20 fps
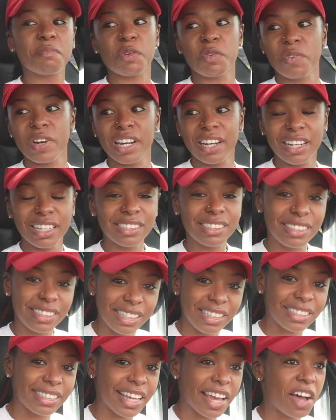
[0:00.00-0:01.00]
but when it is
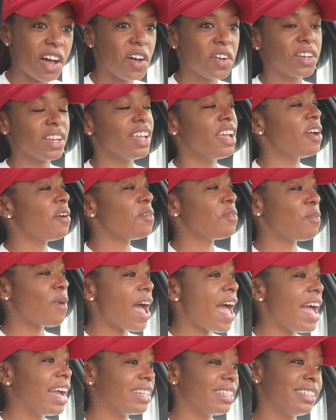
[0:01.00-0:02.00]
detailed,
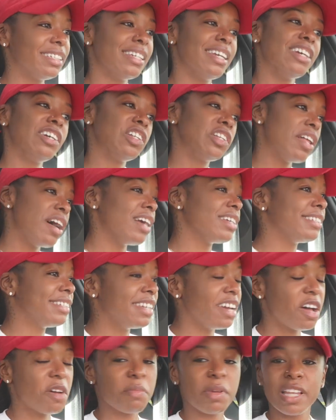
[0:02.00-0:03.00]
waxed, glossed
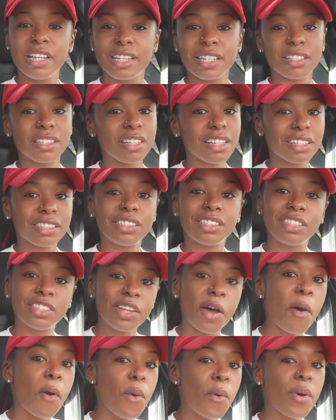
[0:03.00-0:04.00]
up, it just looks
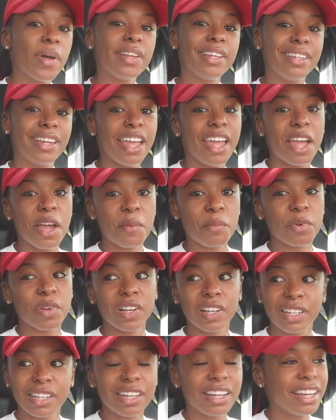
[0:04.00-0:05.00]
so damn
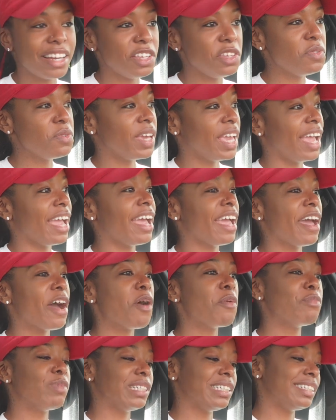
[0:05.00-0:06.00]
good, and you can't
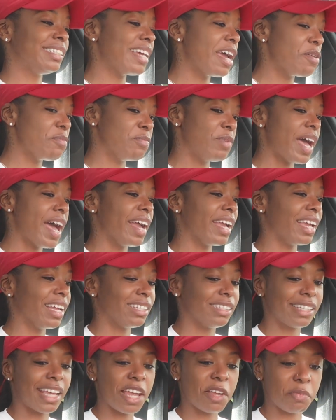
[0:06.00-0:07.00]
help but step back
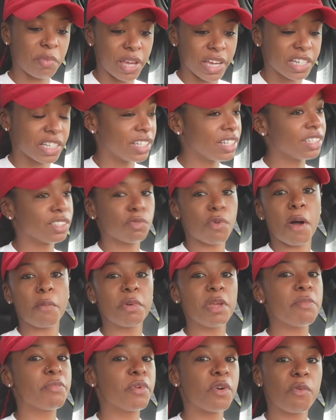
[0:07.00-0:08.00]
and take pictures while
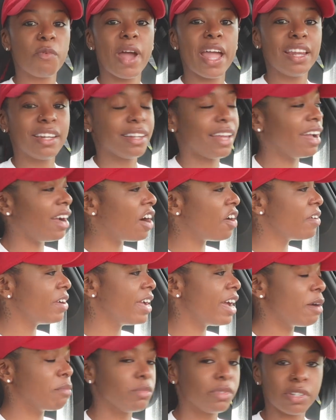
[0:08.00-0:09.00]
people are waiting, like,
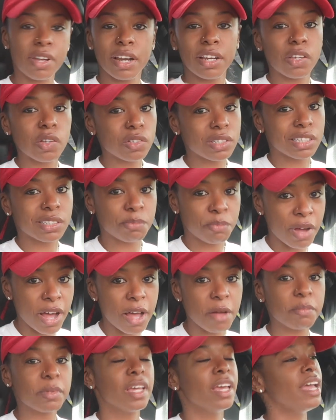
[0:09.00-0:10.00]
hurry up, I'm trying to use this
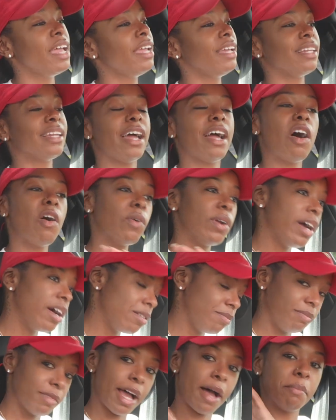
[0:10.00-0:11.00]
pump. Like, hold
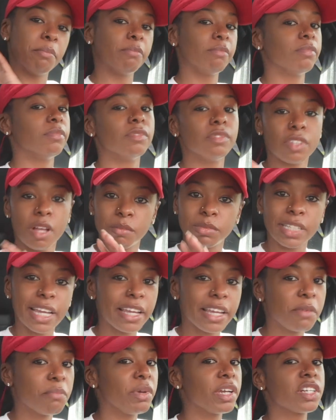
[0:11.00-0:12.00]
up, I'm
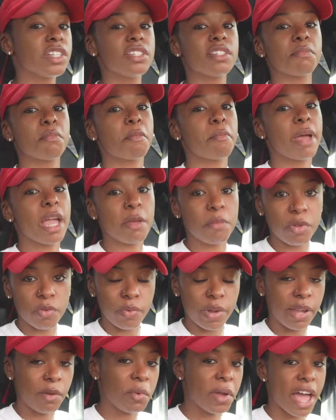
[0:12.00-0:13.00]
taking pictures of my baby.
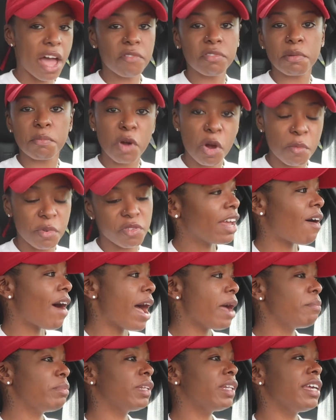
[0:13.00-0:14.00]
We having a moment. Now,
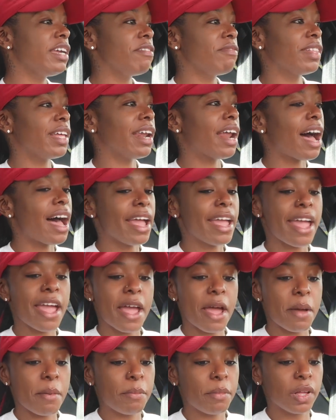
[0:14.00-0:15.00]
I believe that I
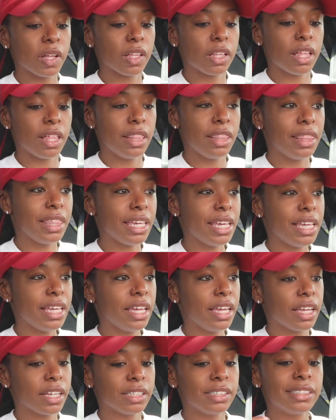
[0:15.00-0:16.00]
am
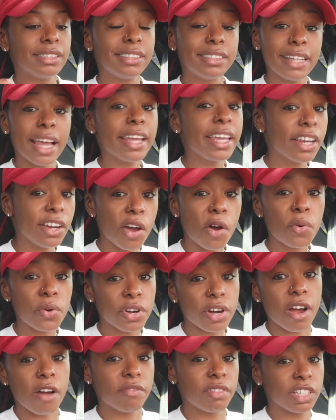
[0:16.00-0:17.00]
the second
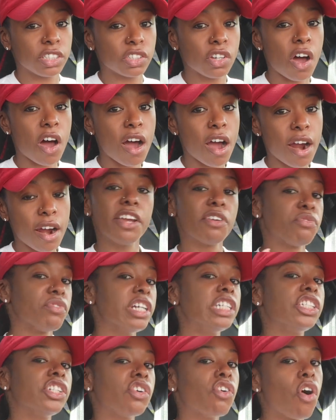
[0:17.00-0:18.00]
owner of this car. The
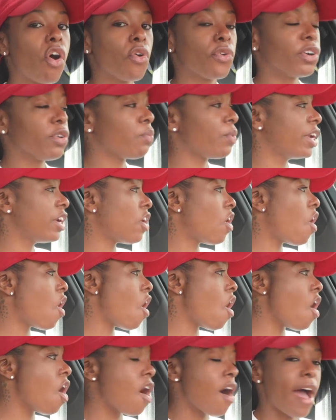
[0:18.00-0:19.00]
original owner went
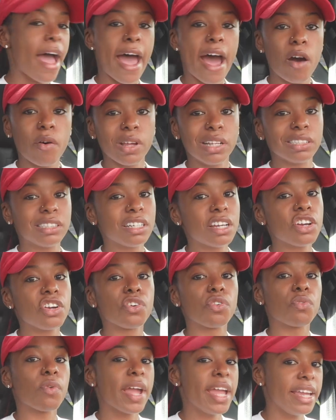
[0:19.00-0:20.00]
all out and took
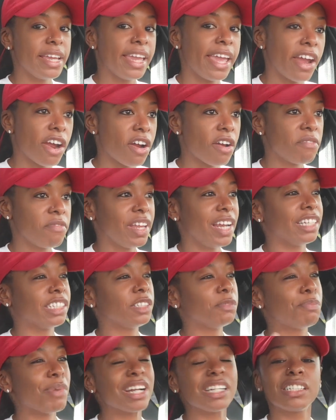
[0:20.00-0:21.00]
great care of it,
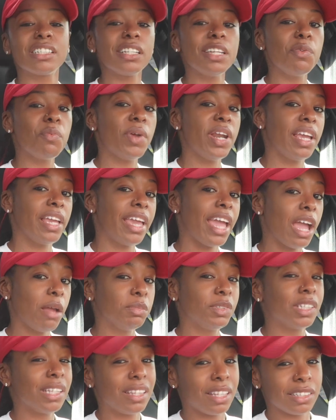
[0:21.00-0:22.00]
especially when it
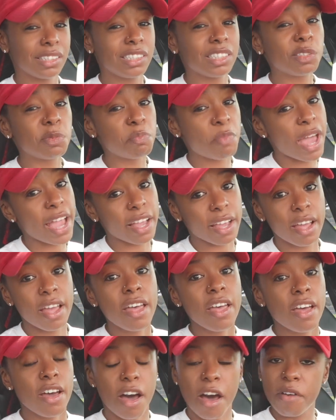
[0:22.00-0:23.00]
came to the spec
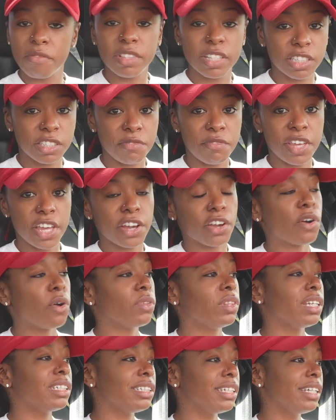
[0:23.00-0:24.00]
of this
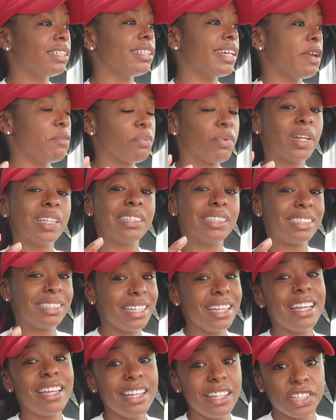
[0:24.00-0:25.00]
vehicle. This is a
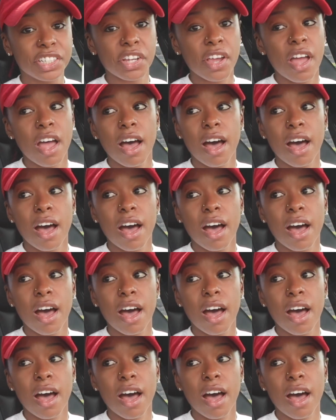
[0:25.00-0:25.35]
prestige